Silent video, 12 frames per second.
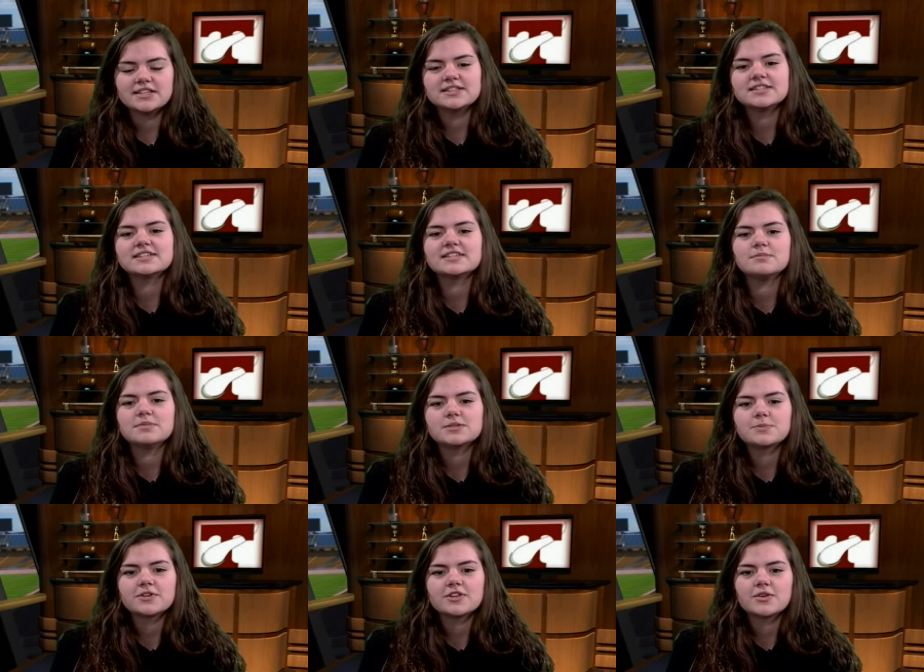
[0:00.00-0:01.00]
needs to see
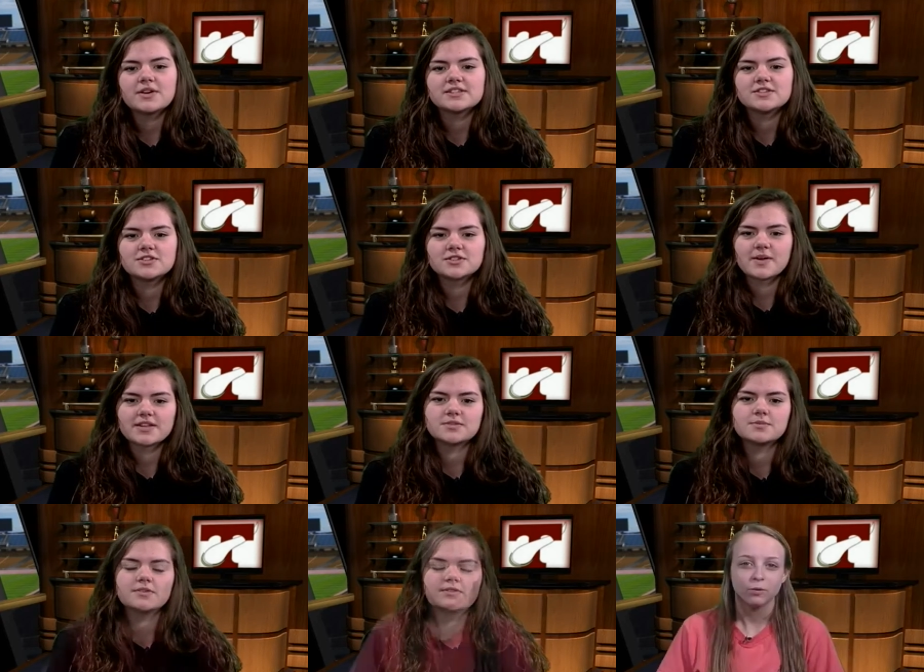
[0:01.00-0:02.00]
Miss Purdue as soon as
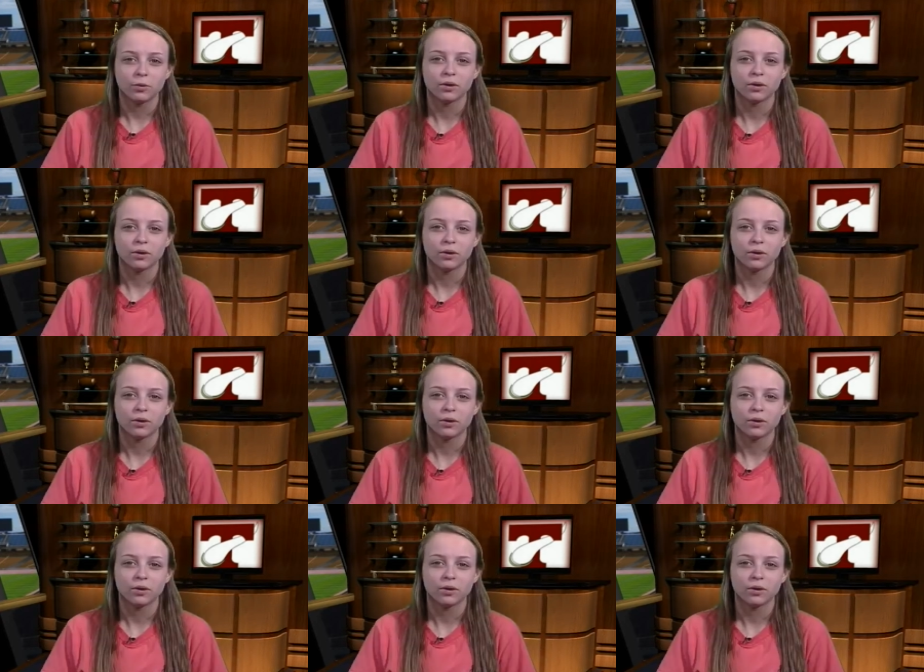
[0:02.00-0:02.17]
possible.